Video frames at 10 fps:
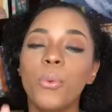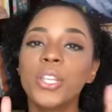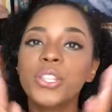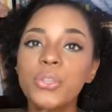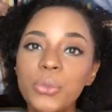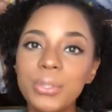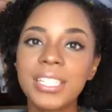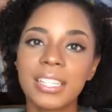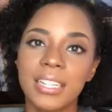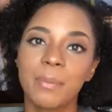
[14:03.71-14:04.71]
when you
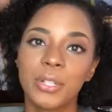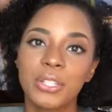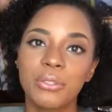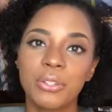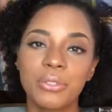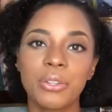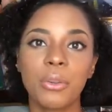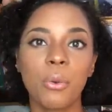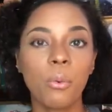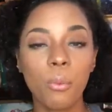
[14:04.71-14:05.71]
see the number
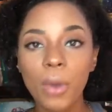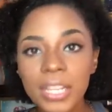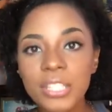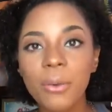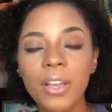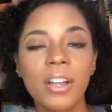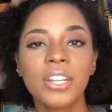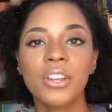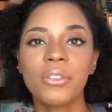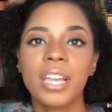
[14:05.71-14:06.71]
222, what is going on
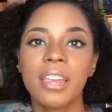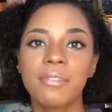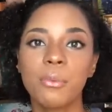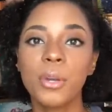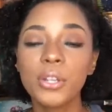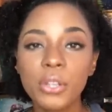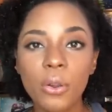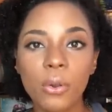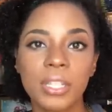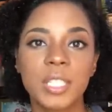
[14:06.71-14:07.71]
in your life? What are
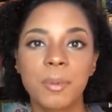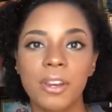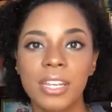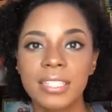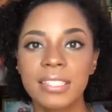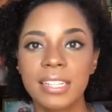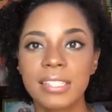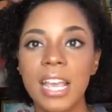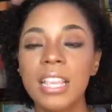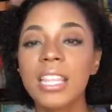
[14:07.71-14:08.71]
your own
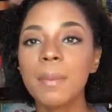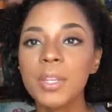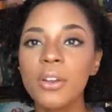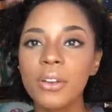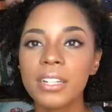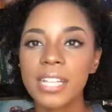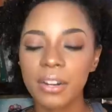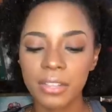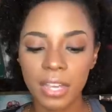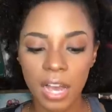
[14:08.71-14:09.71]
experiences? Let me know
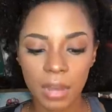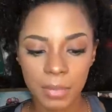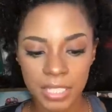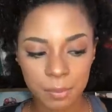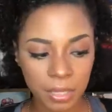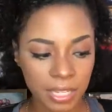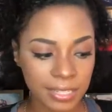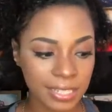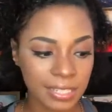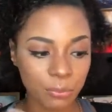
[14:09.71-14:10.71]
down in the comments
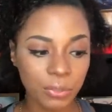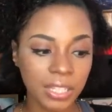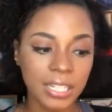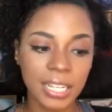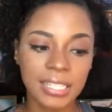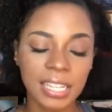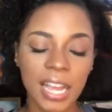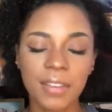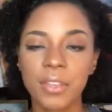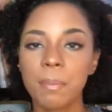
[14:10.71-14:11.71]
because it's really nice to
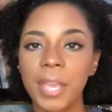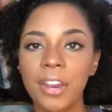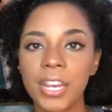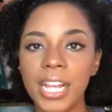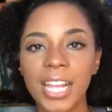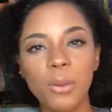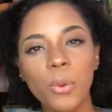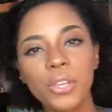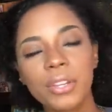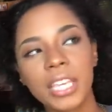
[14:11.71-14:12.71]
kind of compare it. I don't
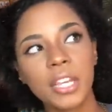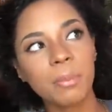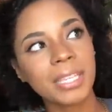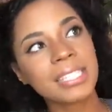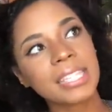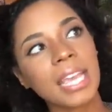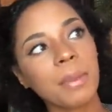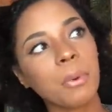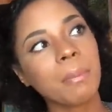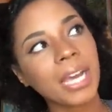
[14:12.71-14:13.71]
want you to hear me
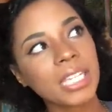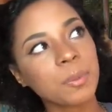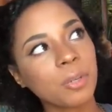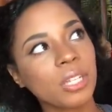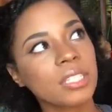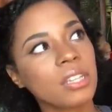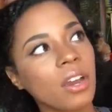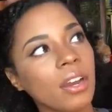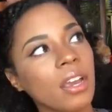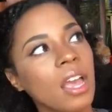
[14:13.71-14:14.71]
say what my experiences
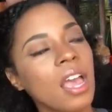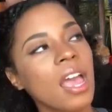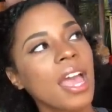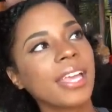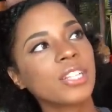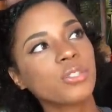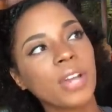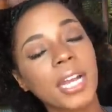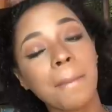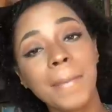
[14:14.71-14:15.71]
are and
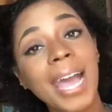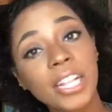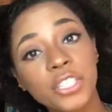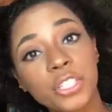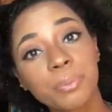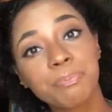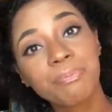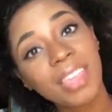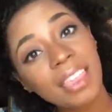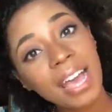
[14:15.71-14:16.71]
try to match
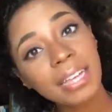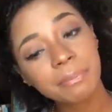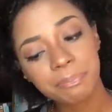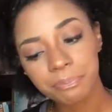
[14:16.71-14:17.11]
that.